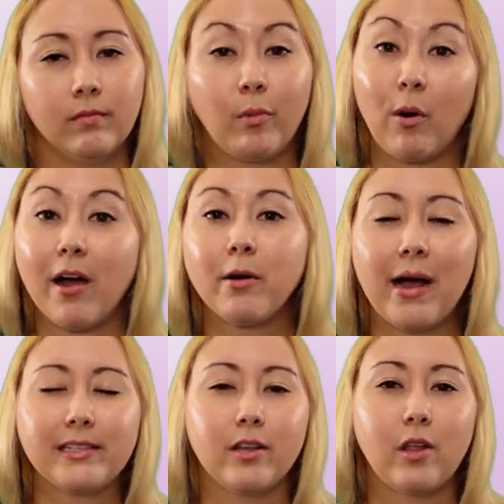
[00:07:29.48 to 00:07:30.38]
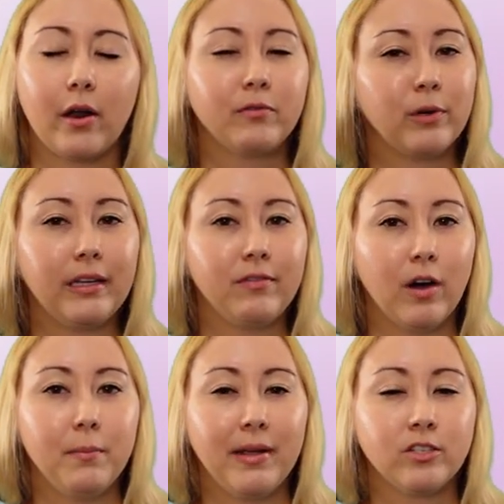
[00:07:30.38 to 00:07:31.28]
Morocco has a lot of really
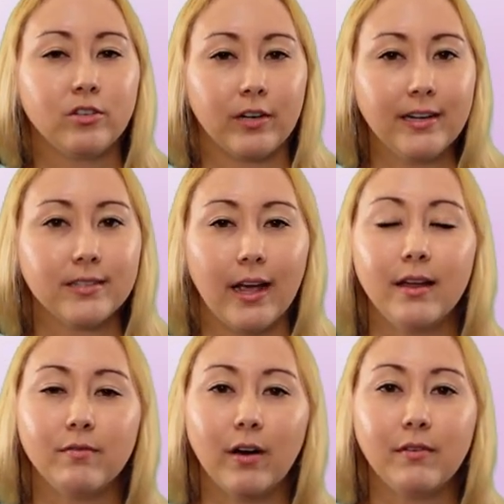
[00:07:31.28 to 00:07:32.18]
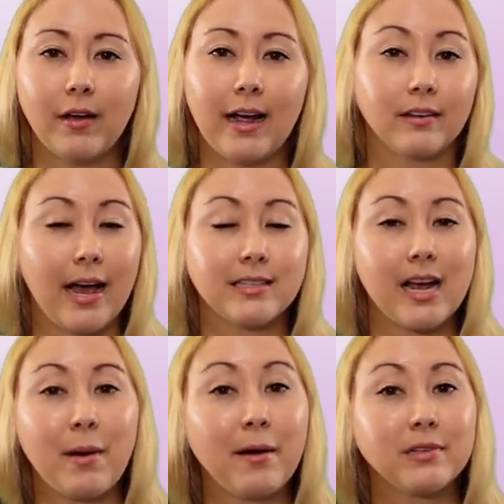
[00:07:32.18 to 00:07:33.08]
fun mixed drinks, and fun fact, last
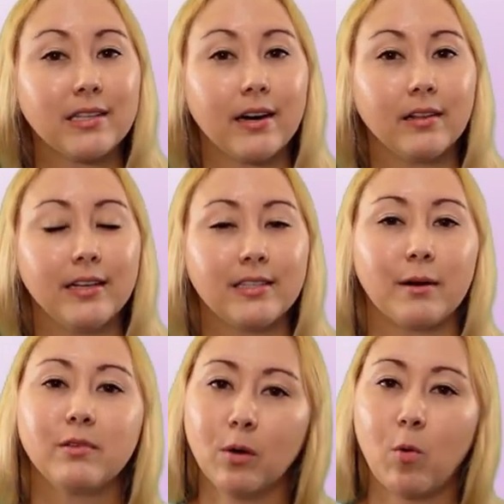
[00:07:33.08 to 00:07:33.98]
time I was there at least there was a